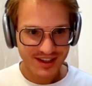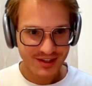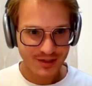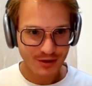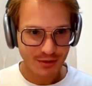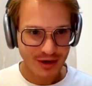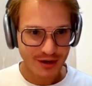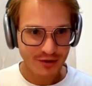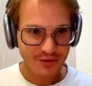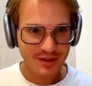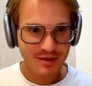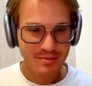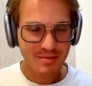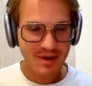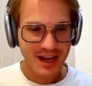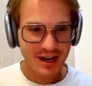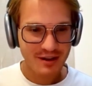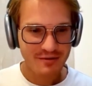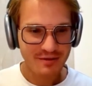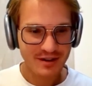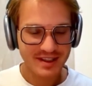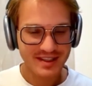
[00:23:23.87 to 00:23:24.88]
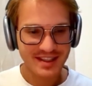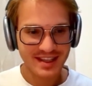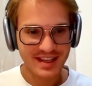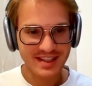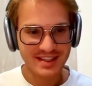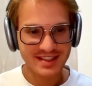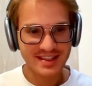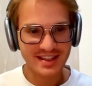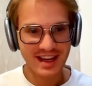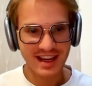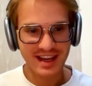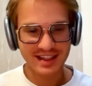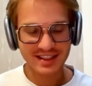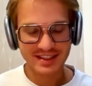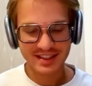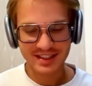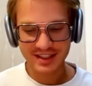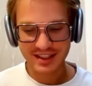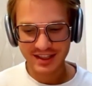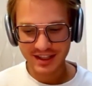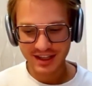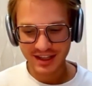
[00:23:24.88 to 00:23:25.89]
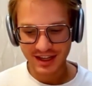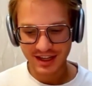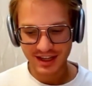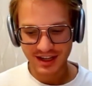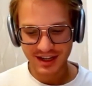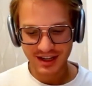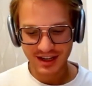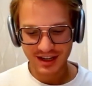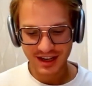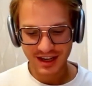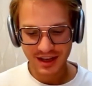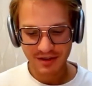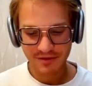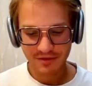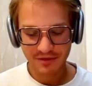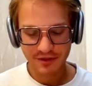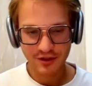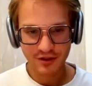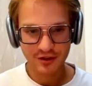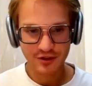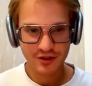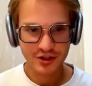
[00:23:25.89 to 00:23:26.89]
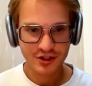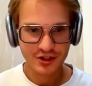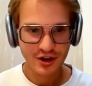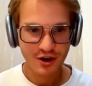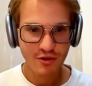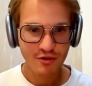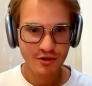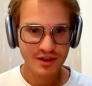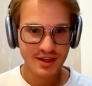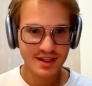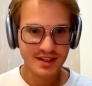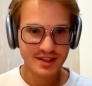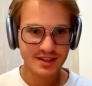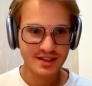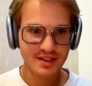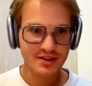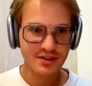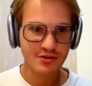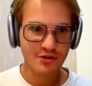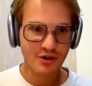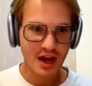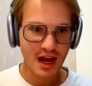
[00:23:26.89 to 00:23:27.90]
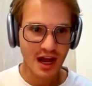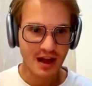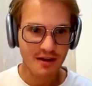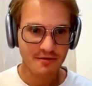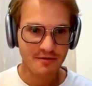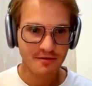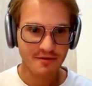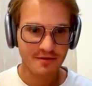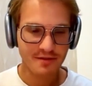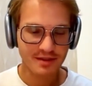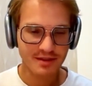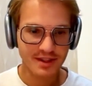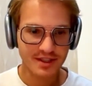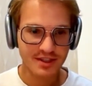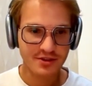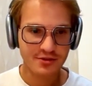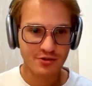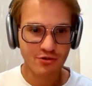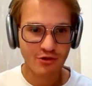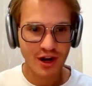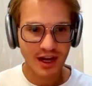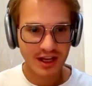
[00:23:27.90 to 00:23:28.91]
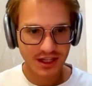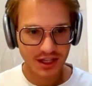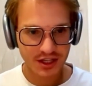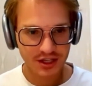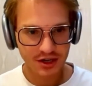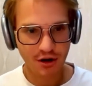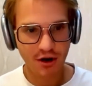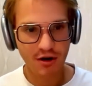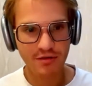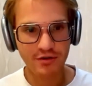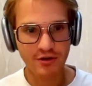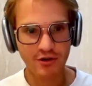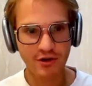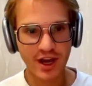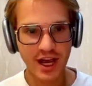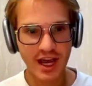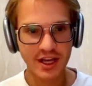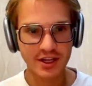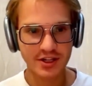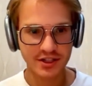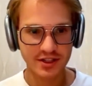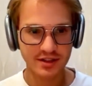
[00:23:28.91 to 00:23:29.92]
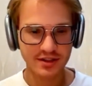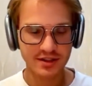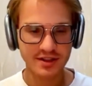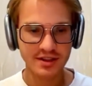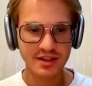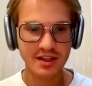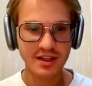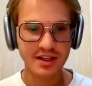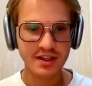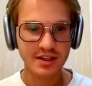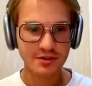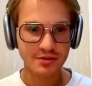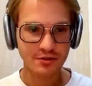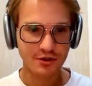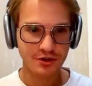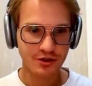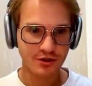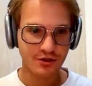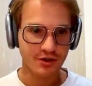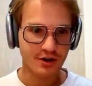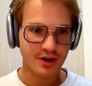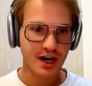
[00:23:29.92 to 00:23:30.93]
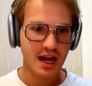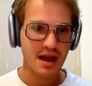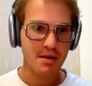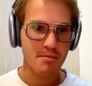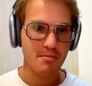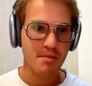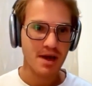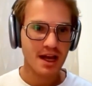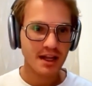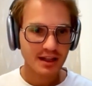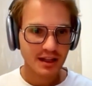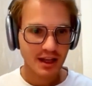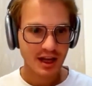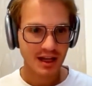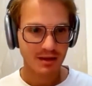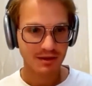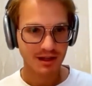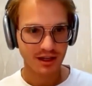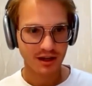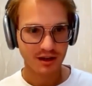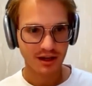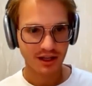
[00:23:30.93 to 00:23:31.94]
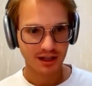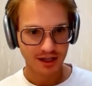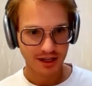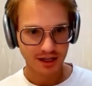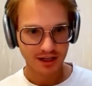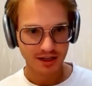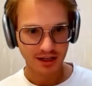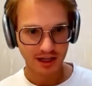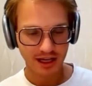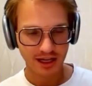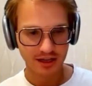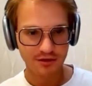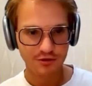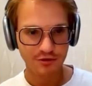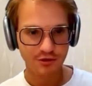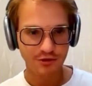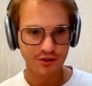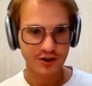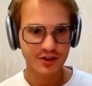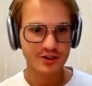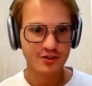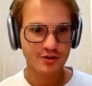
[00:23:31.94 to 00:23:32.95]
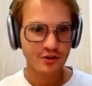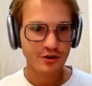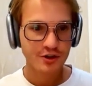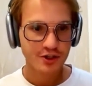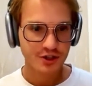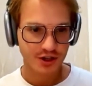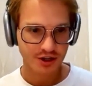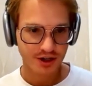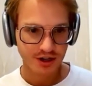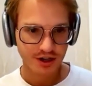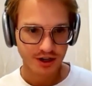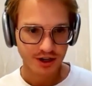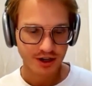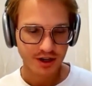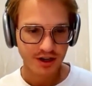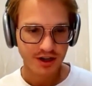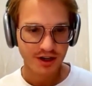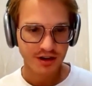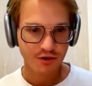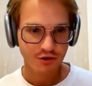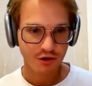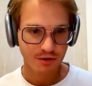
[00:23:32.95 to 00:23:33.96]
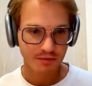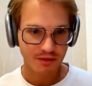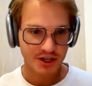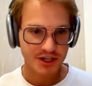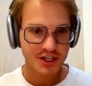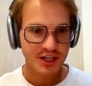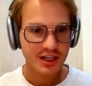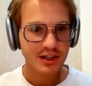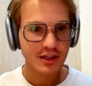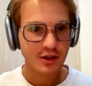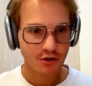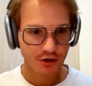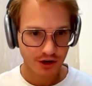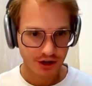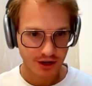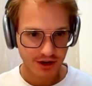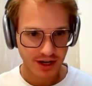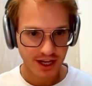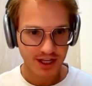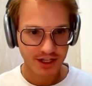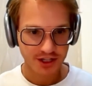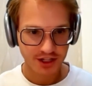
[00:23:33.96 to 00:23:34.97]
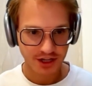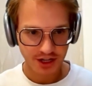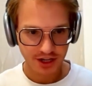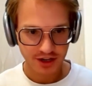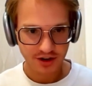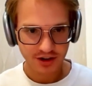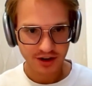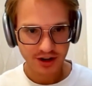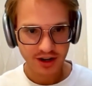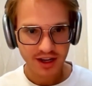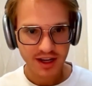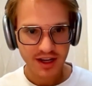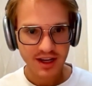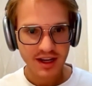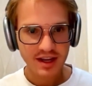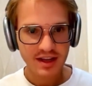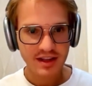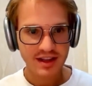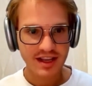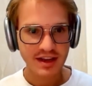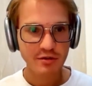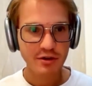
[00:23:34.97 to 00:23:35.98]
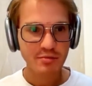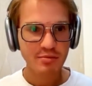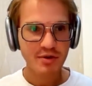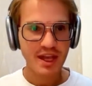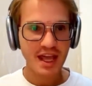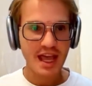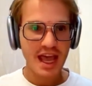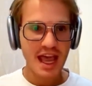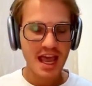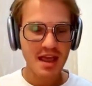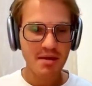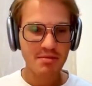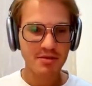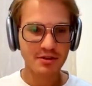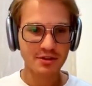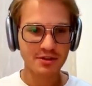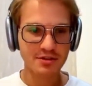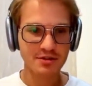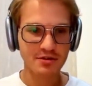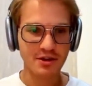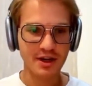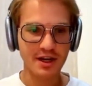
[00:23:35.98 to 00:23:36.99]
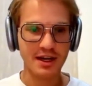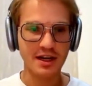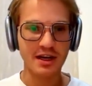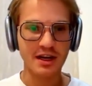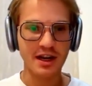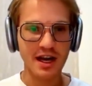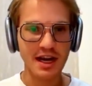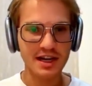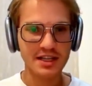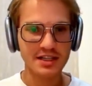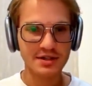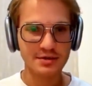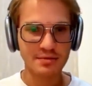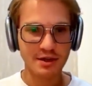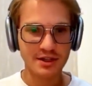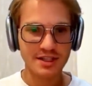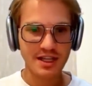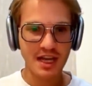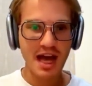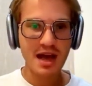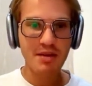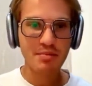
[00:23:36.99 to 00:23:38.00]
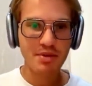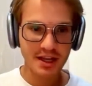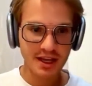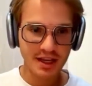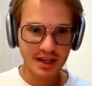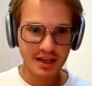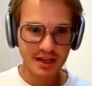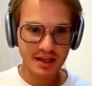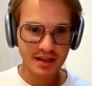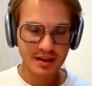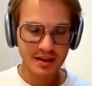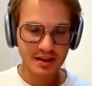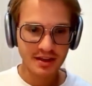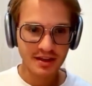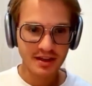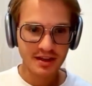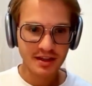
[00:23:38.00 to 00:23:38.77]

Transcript: So one of the benefits is that if you show this graph, the strategy of your agent, to your ML colleague, like to a researcher or machine learner engineer, they will be able to analyze what's happening